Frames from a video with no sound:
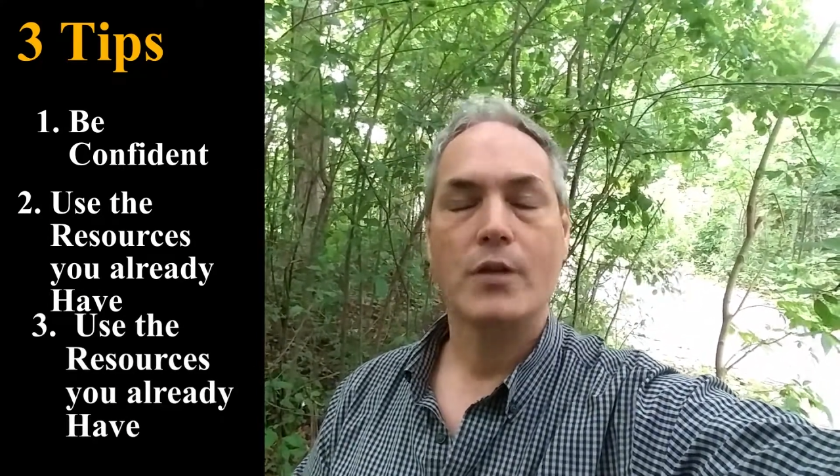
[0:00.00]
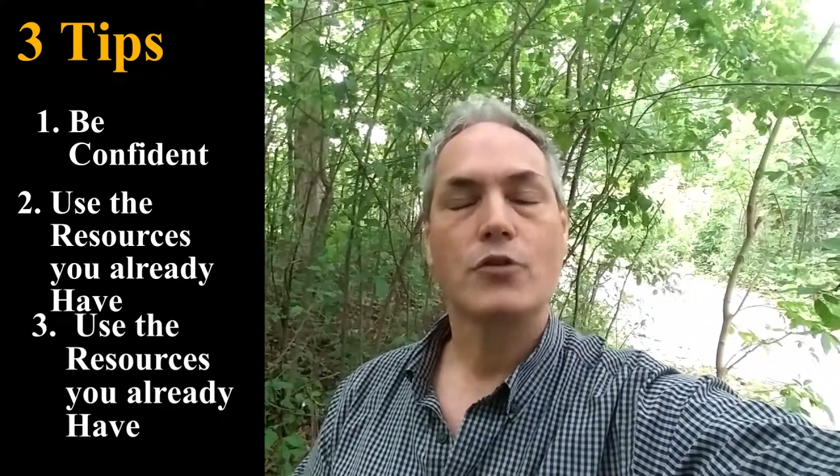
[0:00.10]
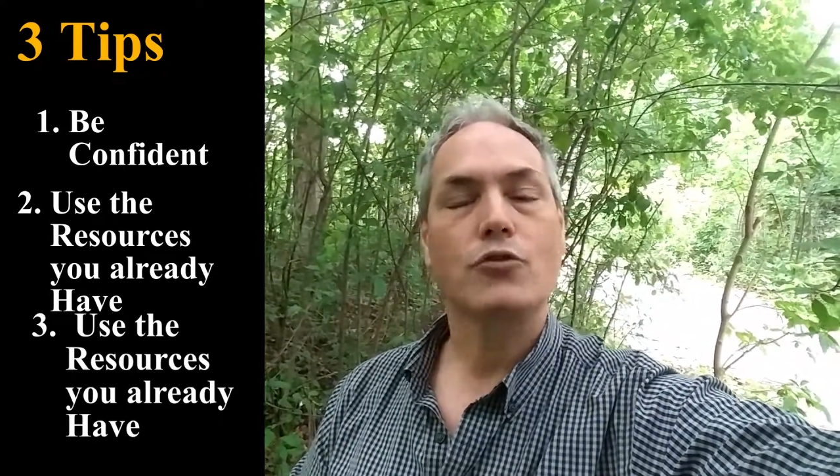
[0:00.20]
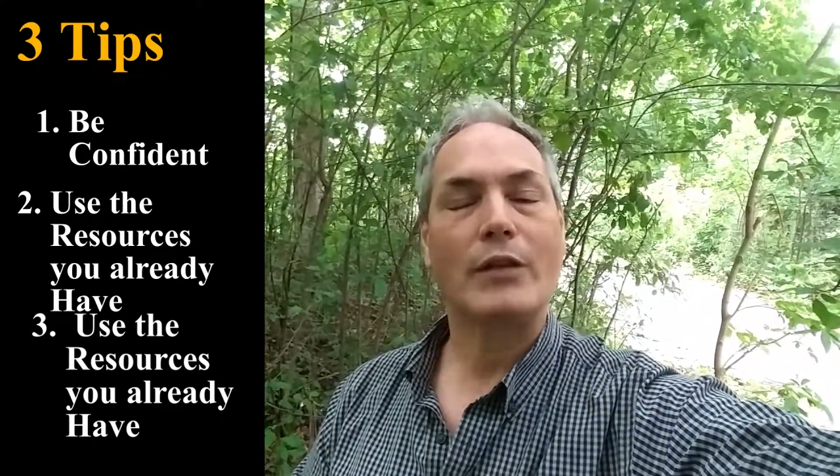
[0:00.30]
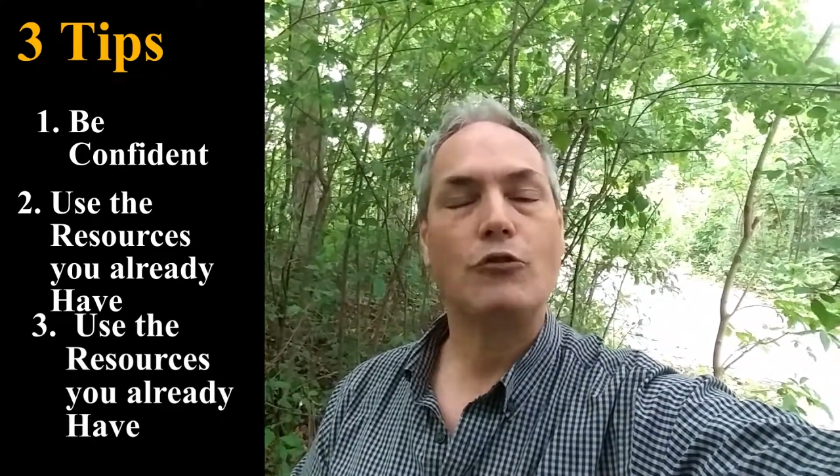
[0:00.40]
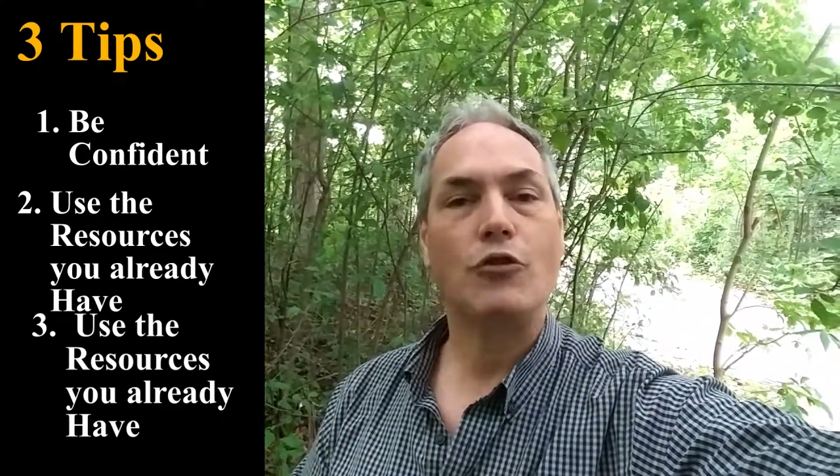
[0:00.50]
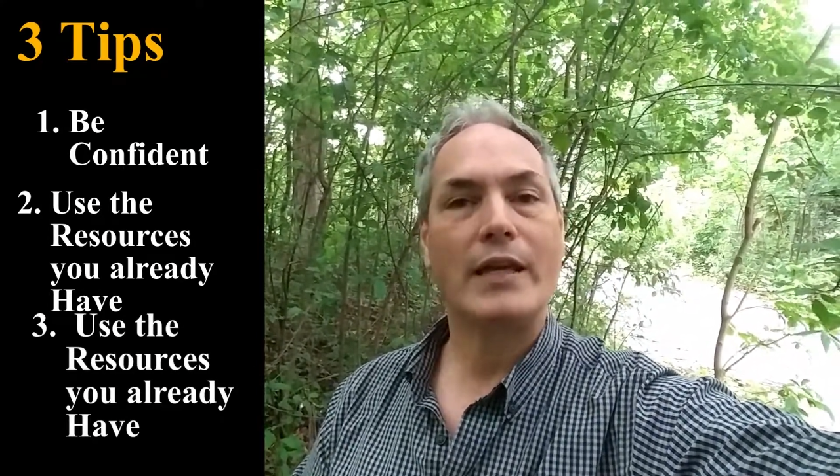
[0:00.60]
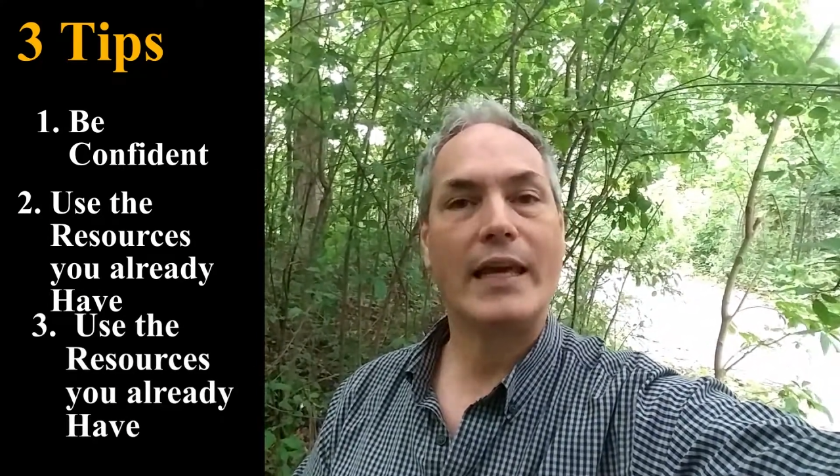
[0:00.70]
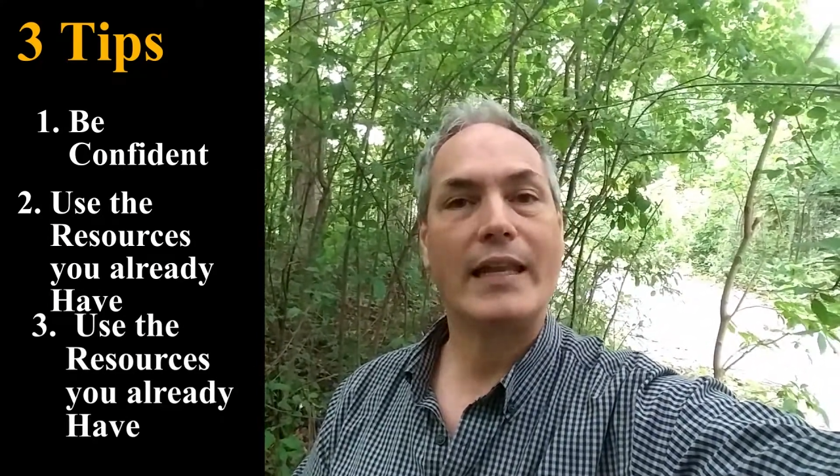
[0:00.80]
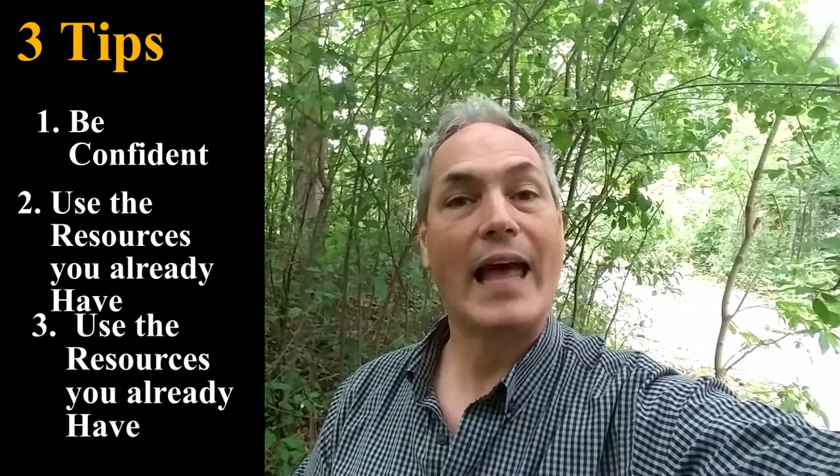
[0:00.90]
so that you
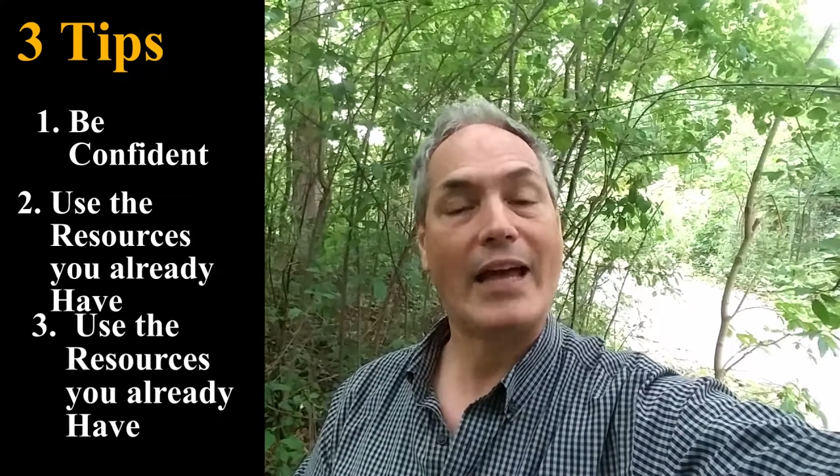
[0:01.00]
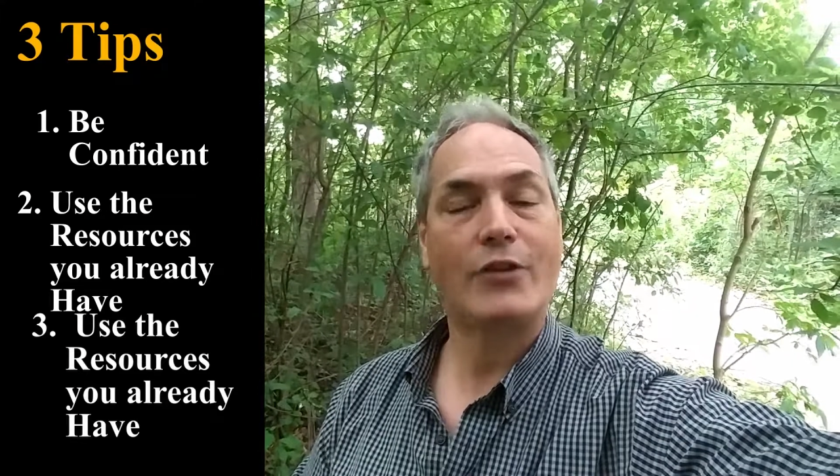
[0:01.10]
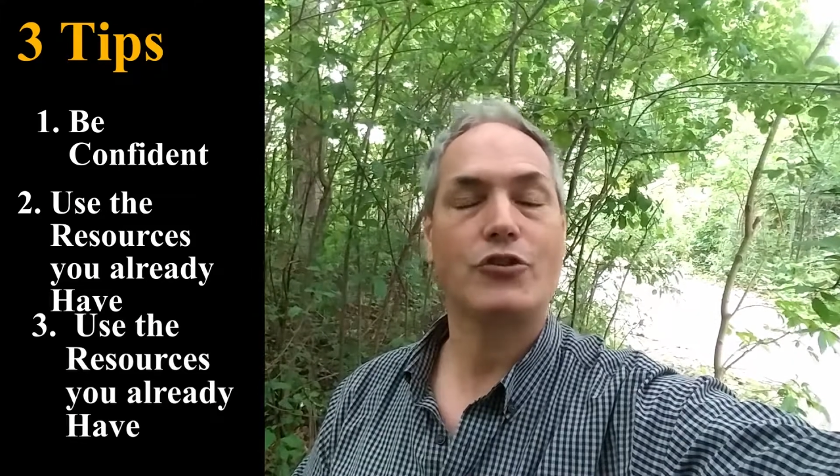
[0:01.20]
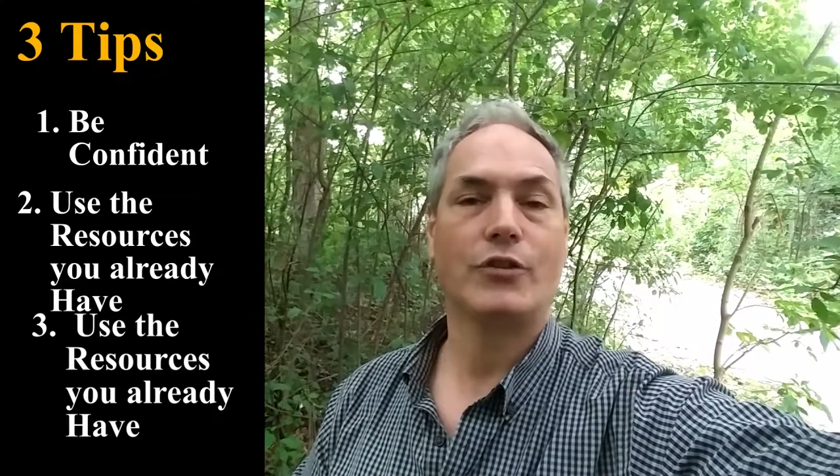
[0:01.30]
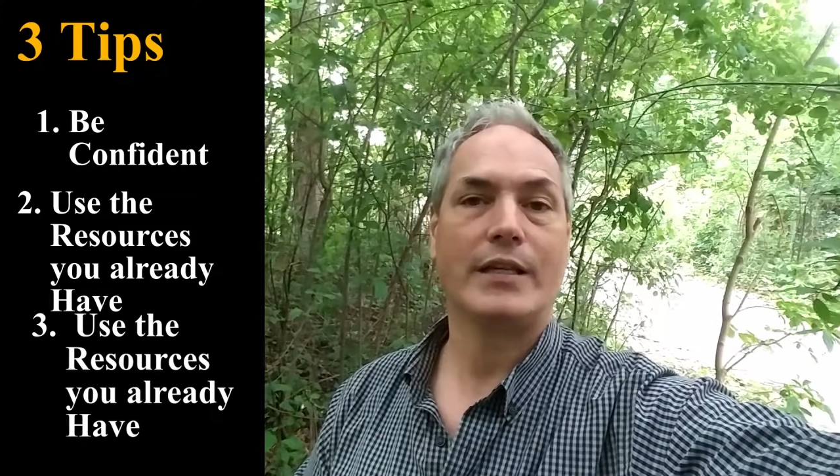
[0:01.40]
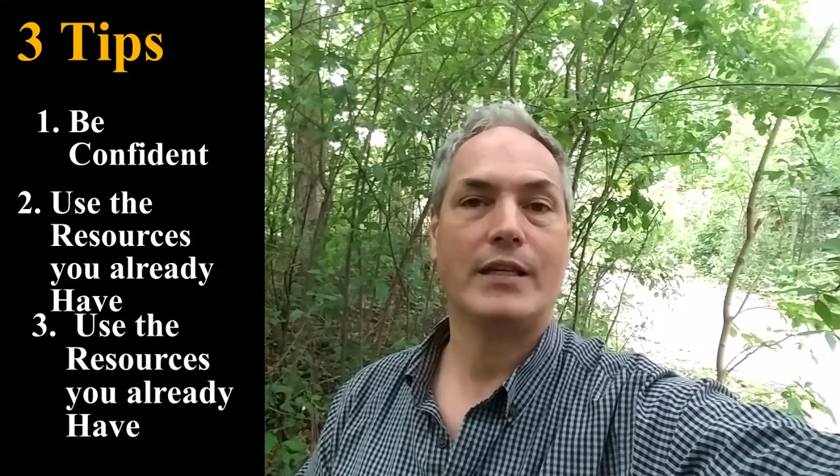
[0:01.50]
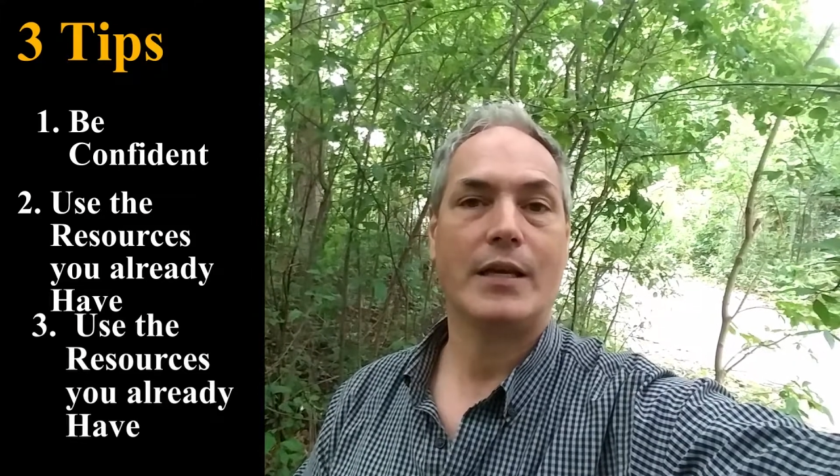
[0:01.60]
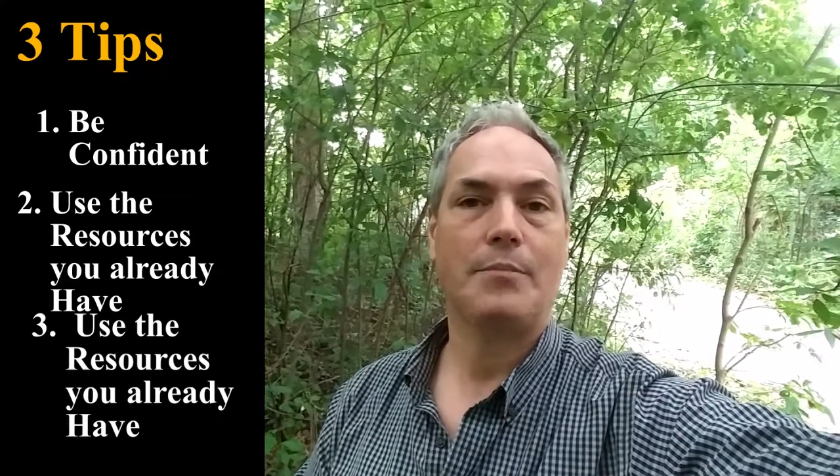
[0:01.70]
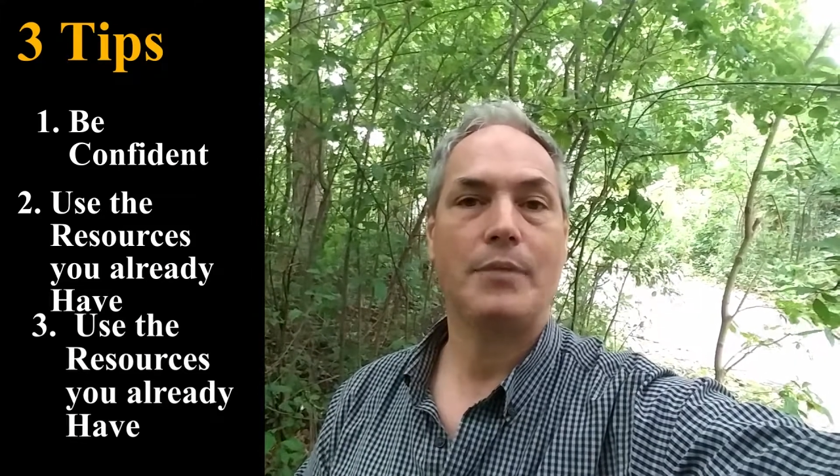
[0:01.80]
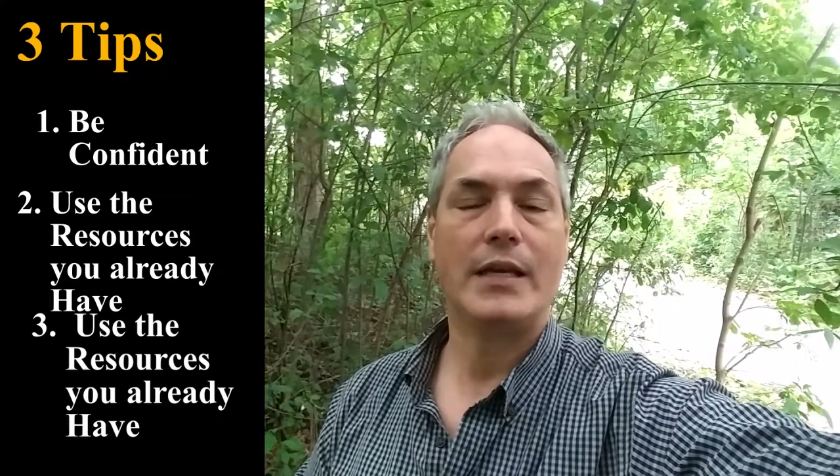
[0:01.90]
can actually
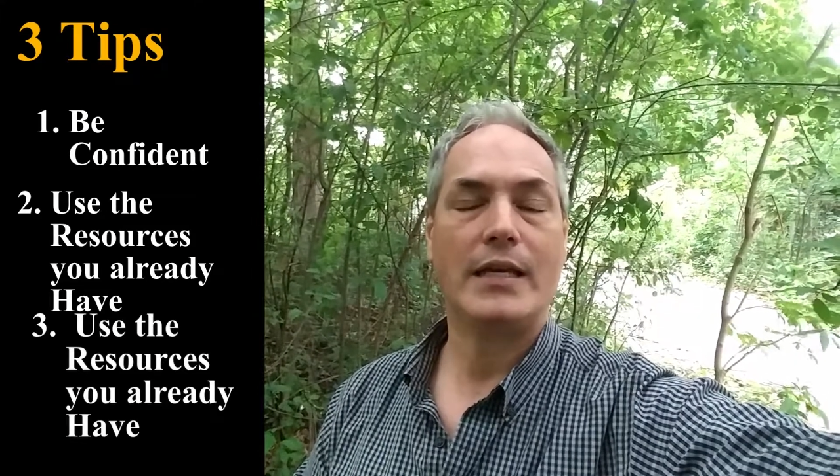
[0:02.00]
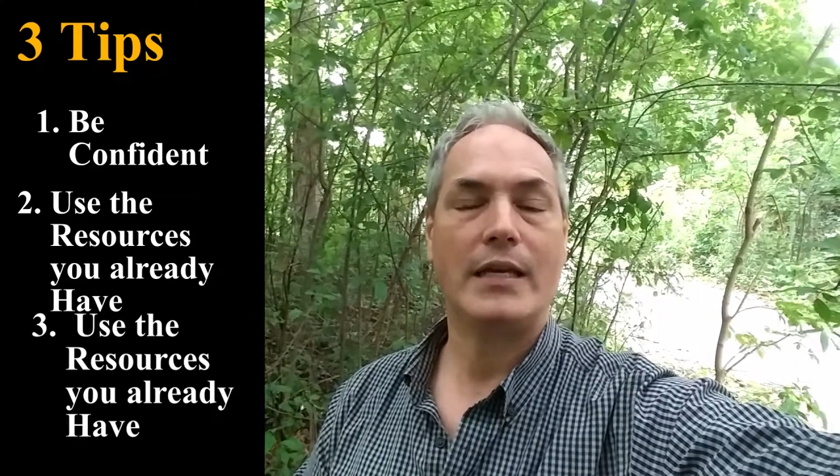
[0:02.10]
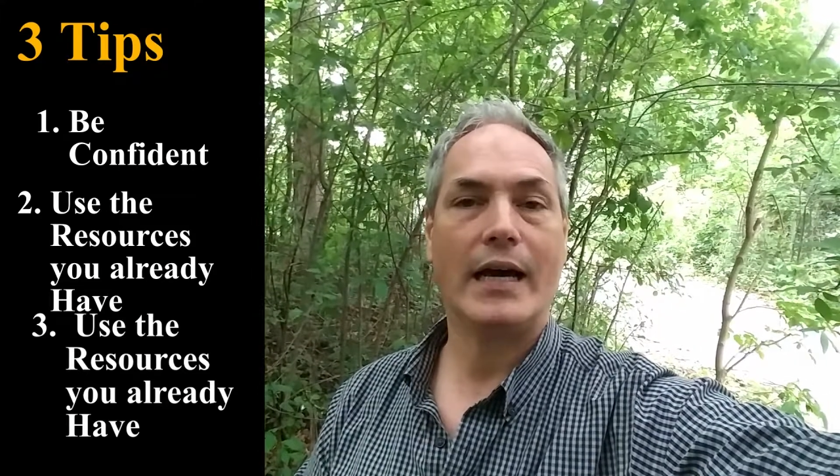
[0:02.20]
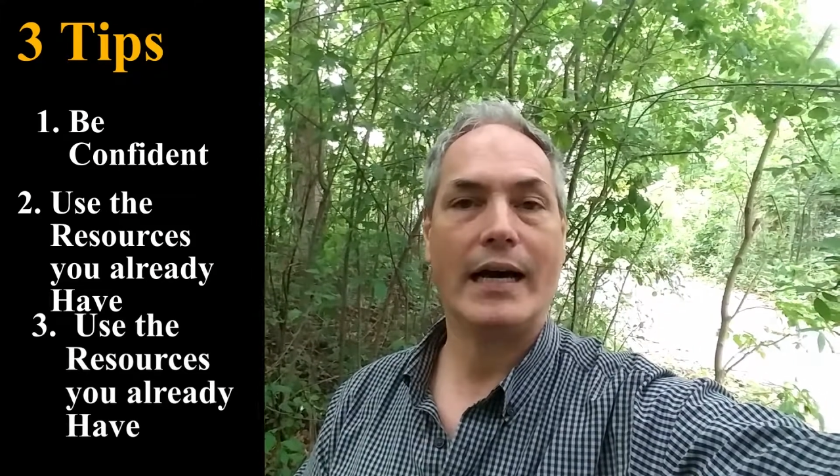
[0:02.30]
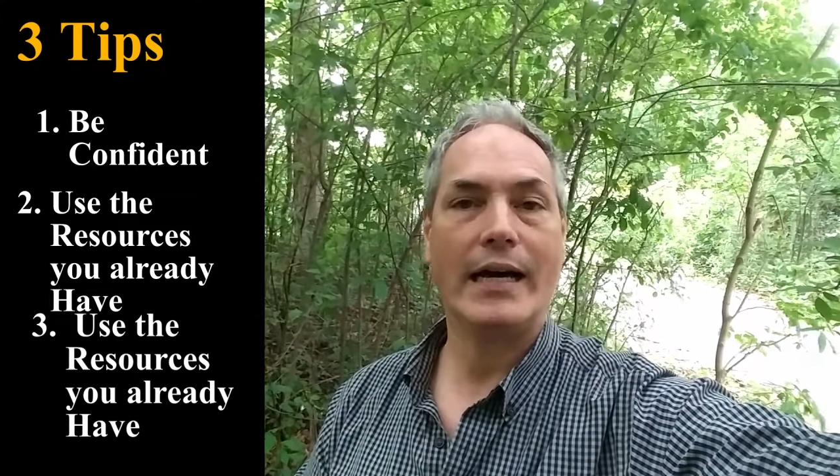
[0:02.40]
be